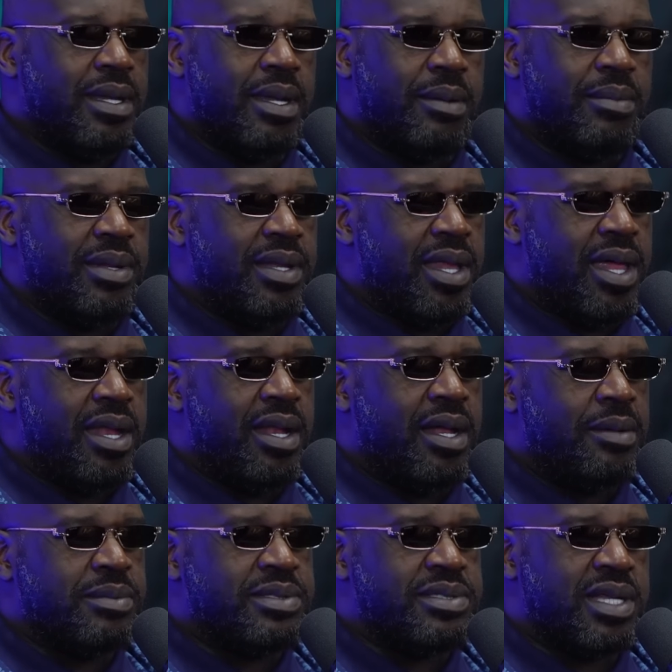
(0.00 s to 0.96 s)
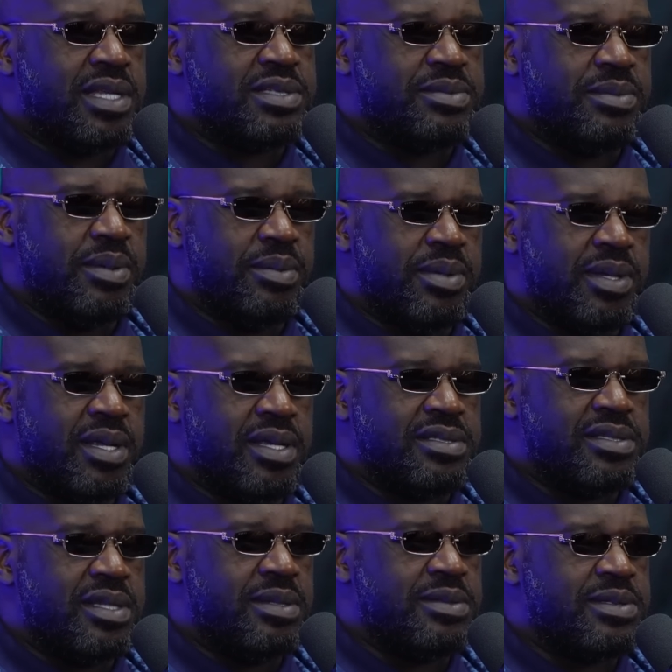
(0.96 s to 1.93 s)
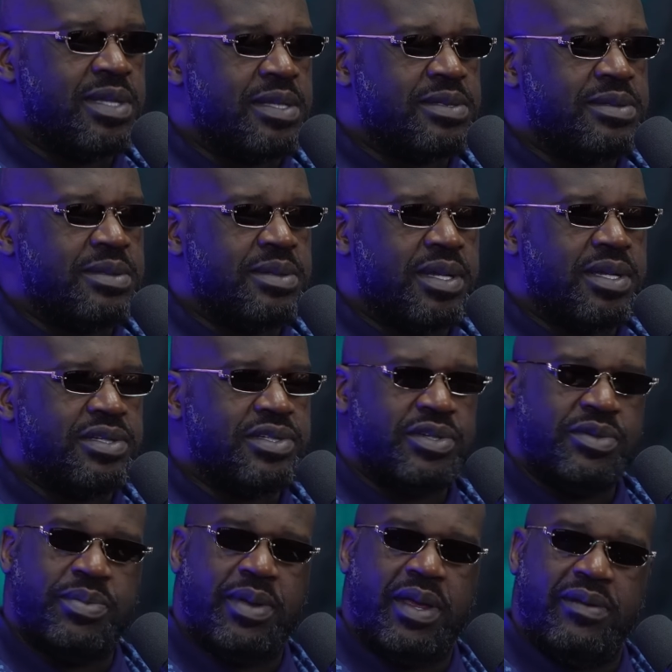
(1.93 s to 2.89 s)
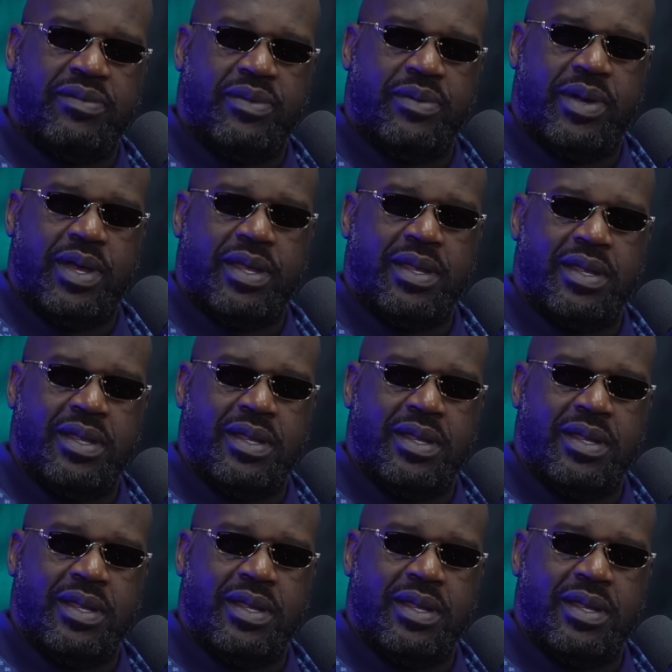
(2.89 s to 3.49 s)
Yeah, but that upsets me because it upsets me because you paved the way.